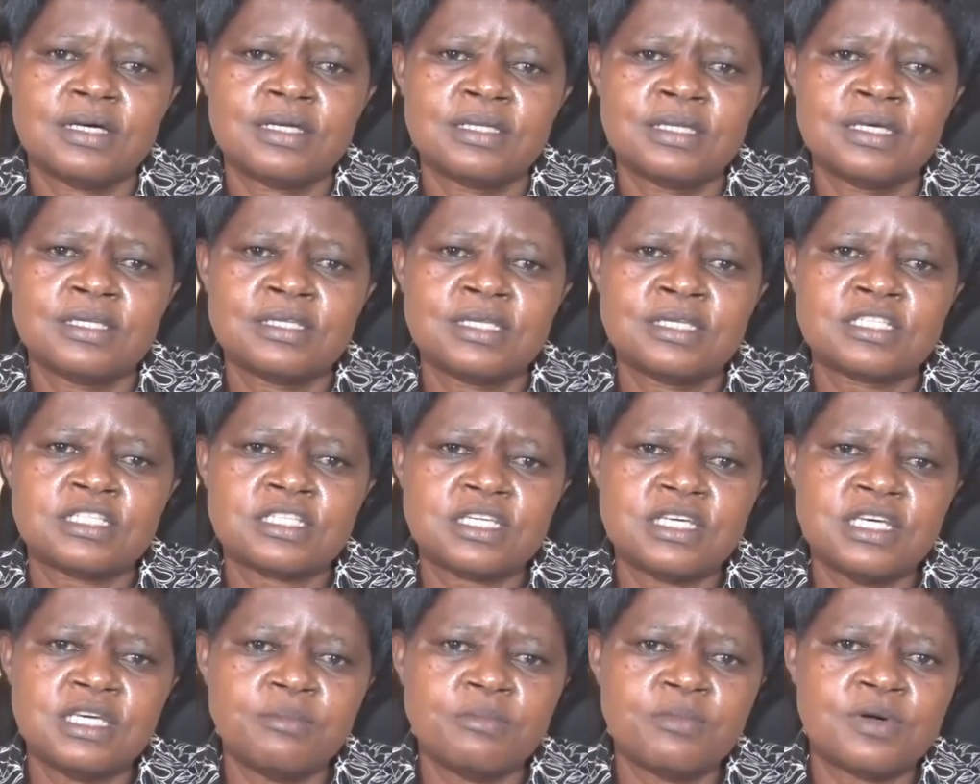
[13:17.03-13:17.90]
the
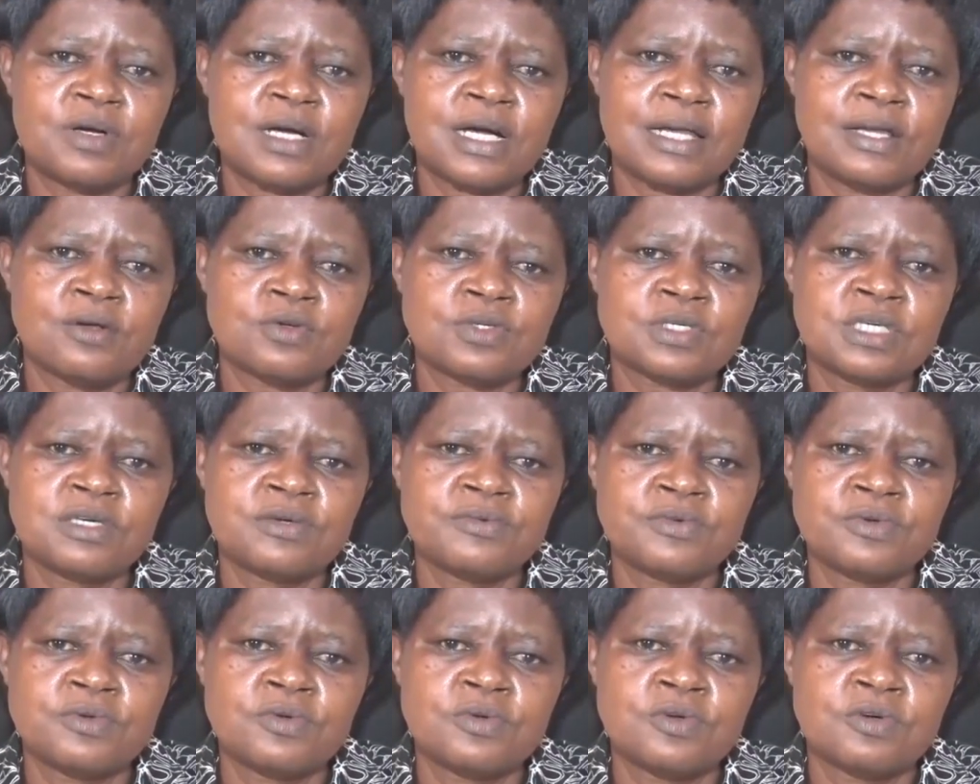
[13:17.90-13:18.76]
scheme cannot give
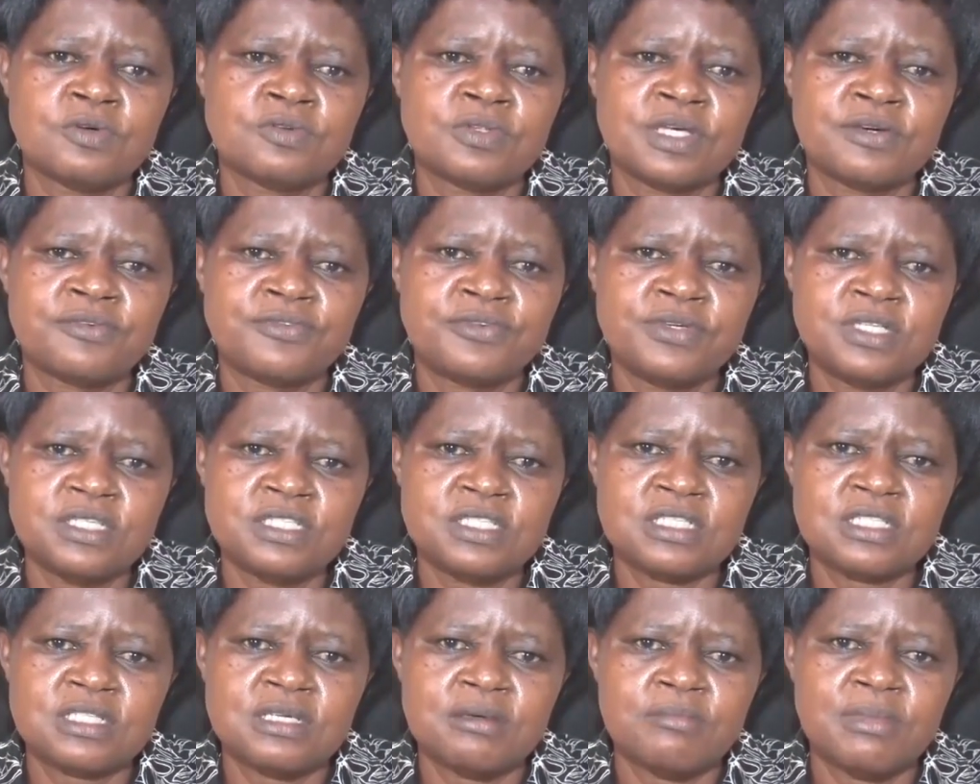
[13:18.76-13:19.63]
you all the
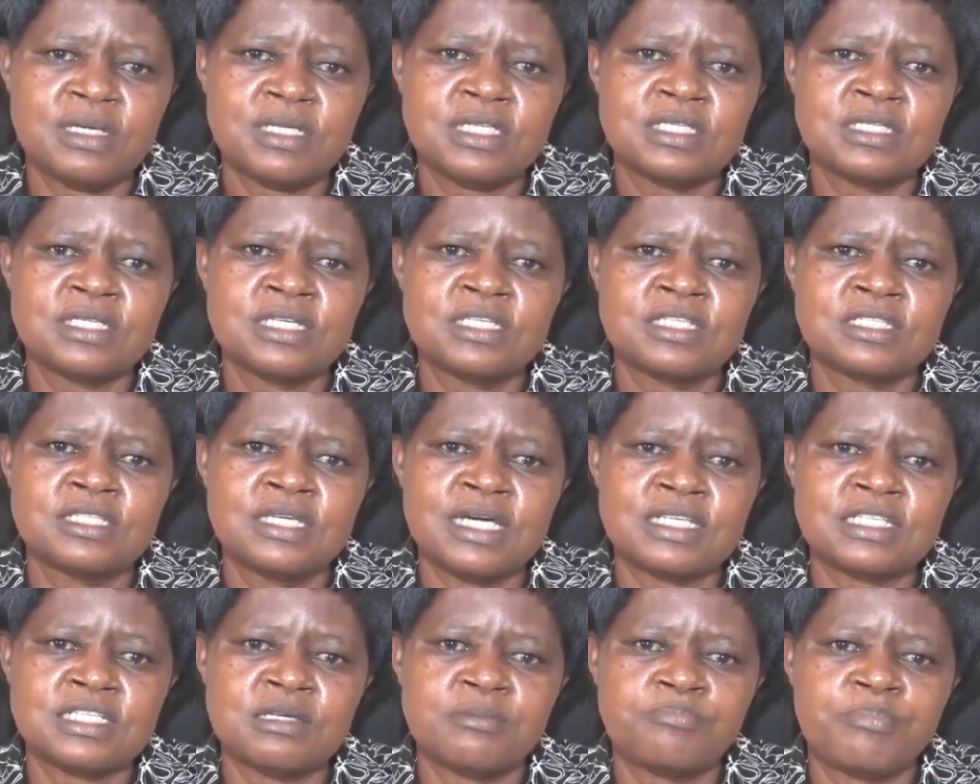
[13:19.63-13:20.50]
fees, but it is
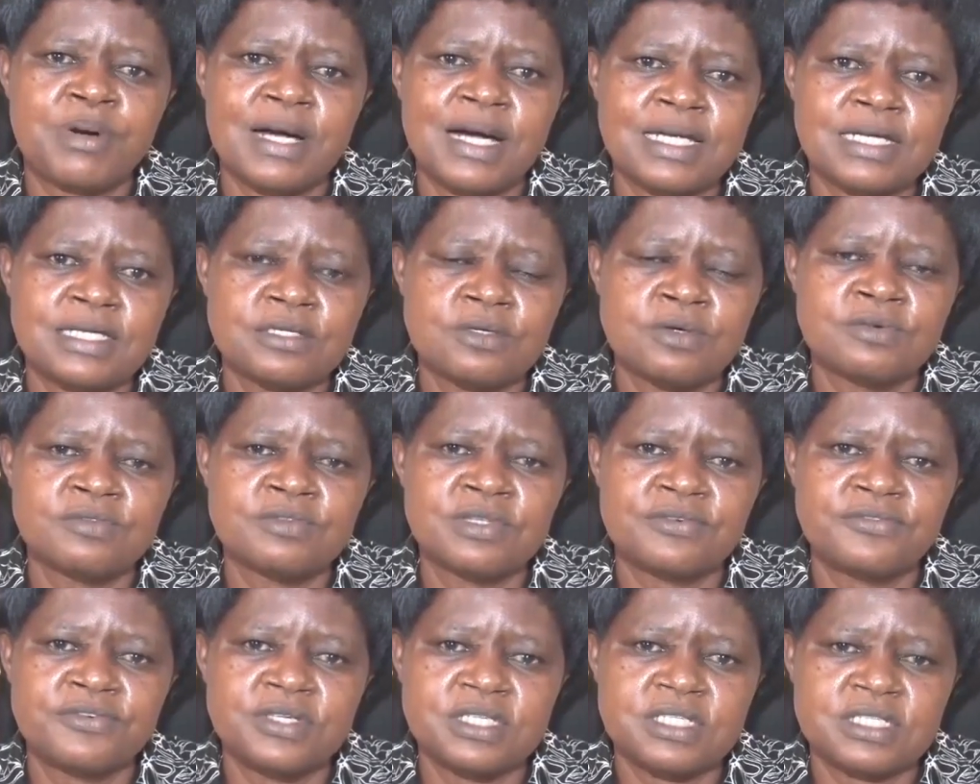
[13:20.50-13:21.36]
just part of
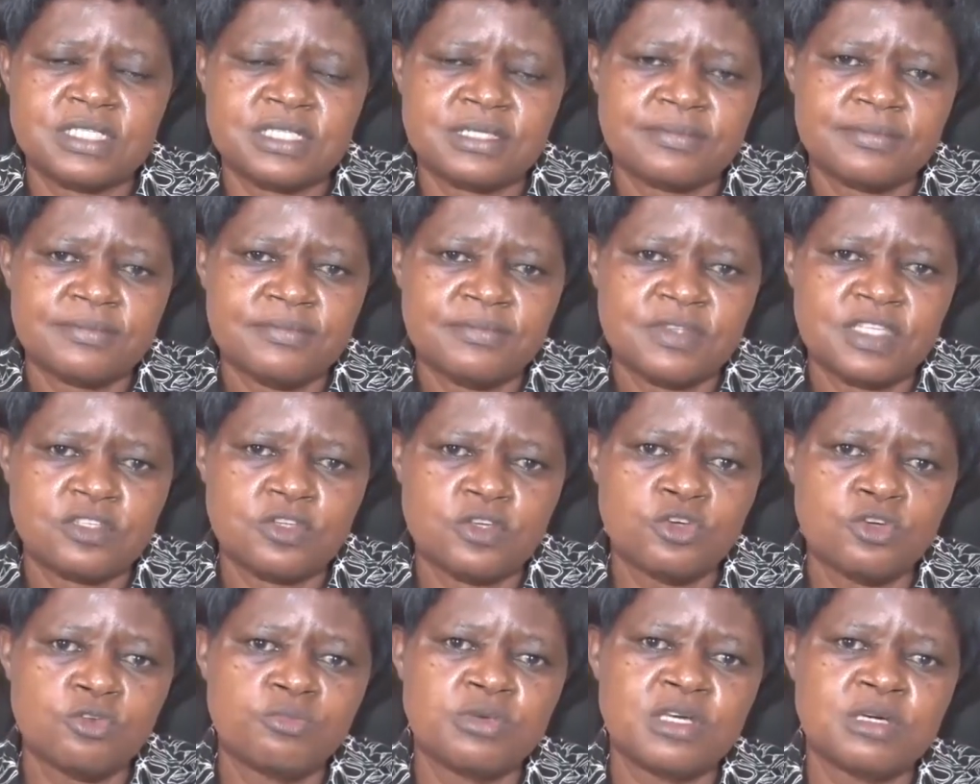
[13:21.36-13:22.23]
the fees. So
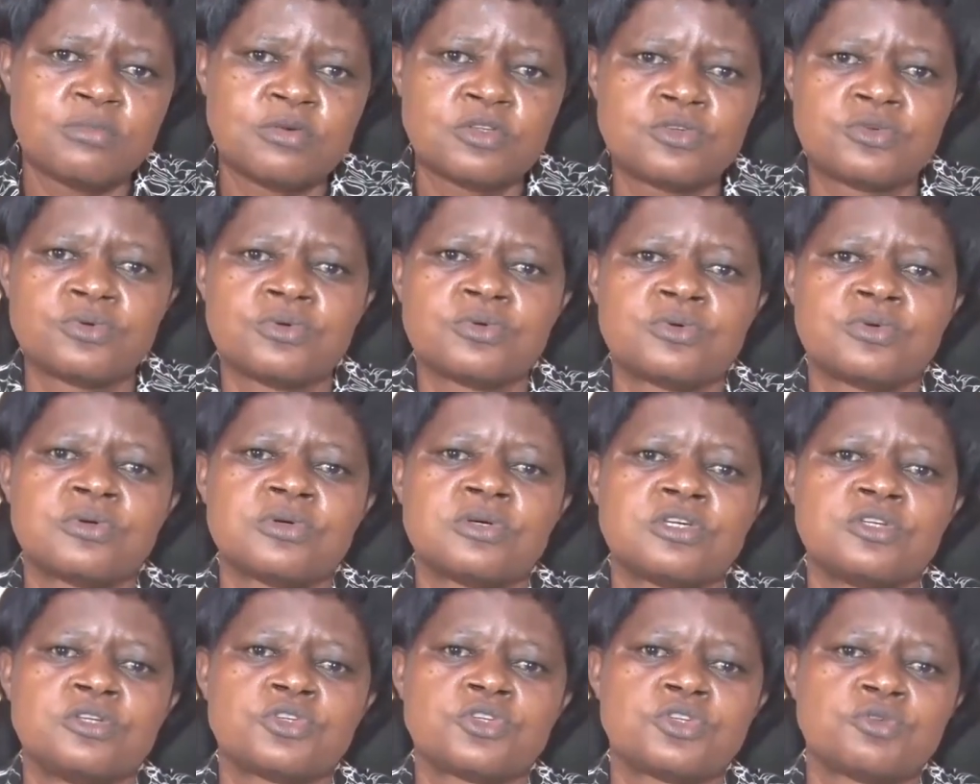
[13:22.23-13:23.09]
you
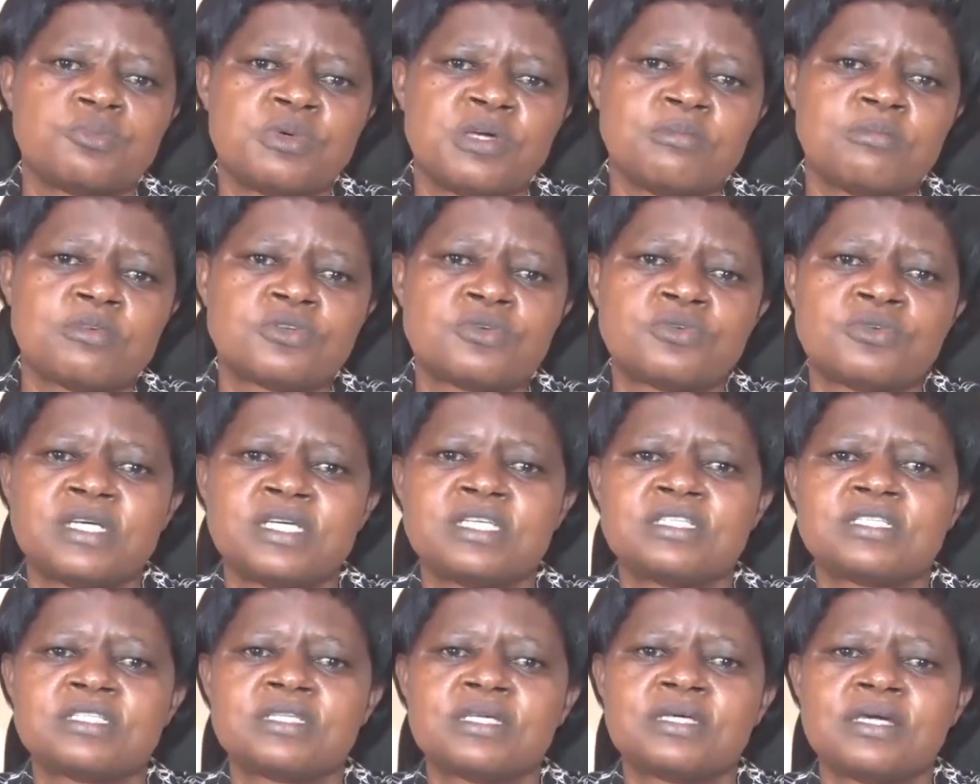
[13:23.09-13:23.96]
should be able to
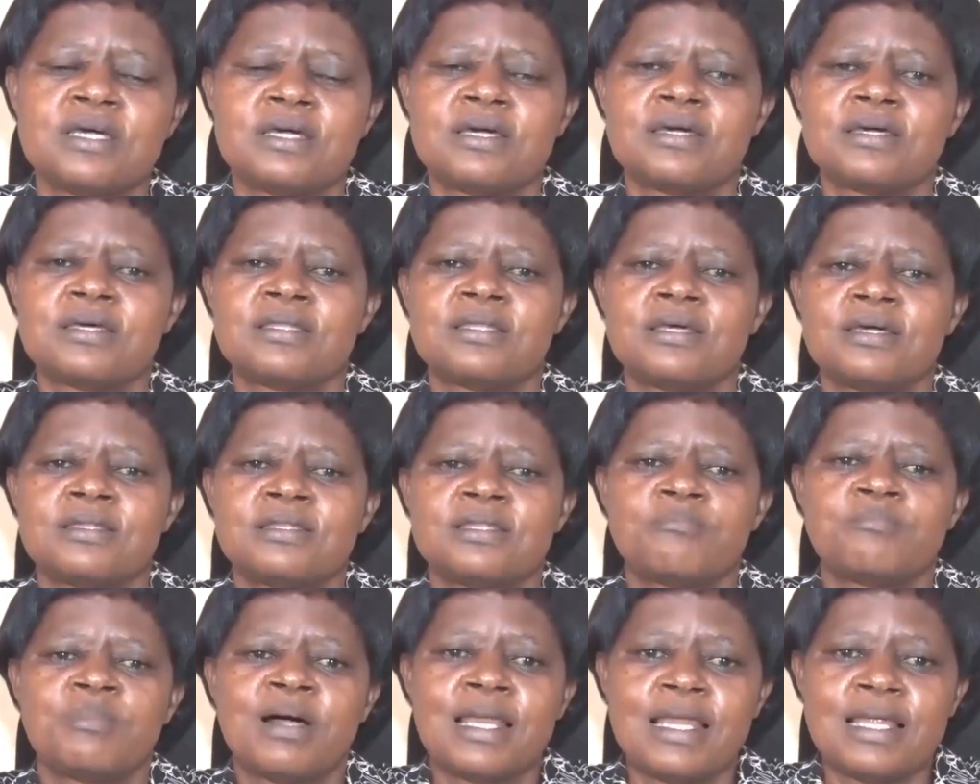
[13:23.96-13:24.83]
raise the
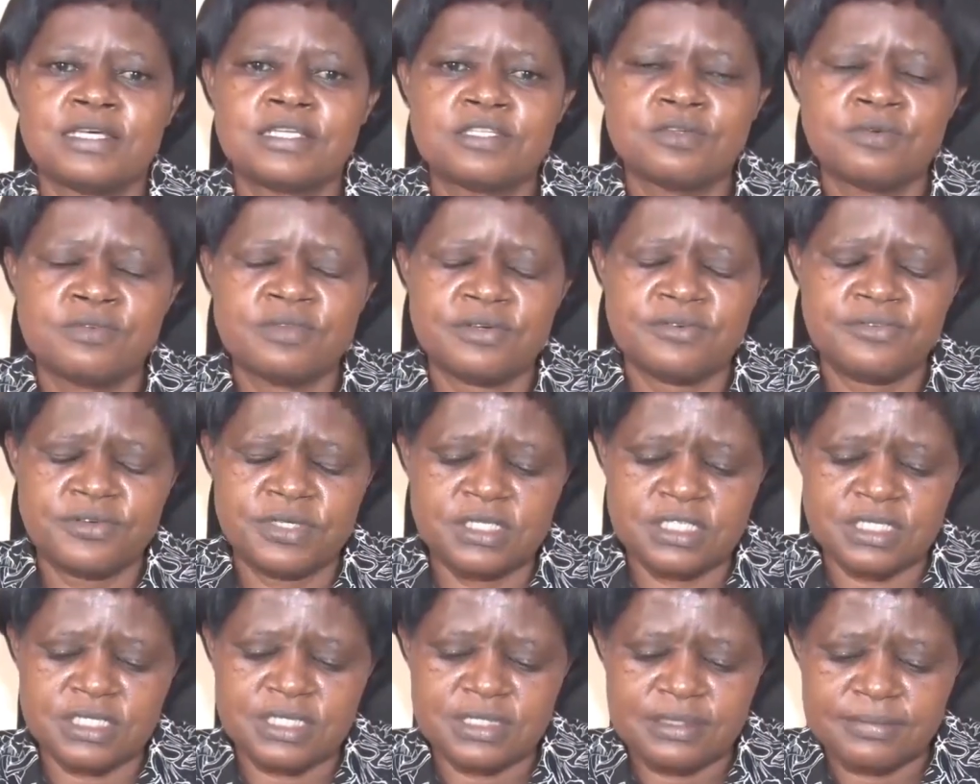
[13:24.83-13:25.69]
balance of the
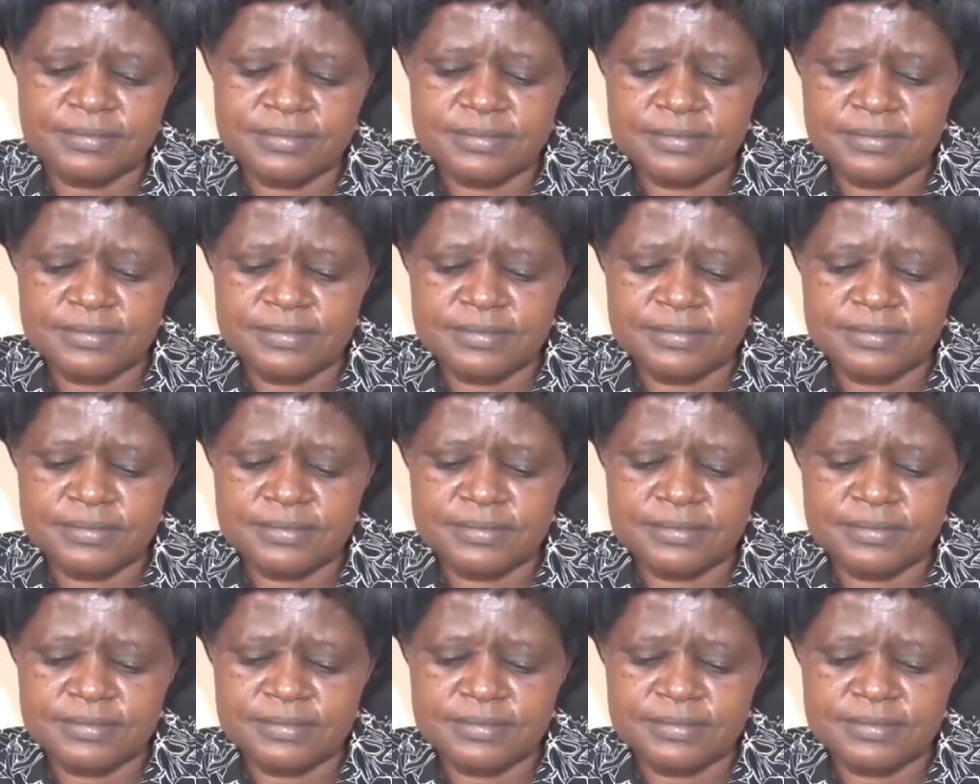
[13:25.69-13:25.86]
fees.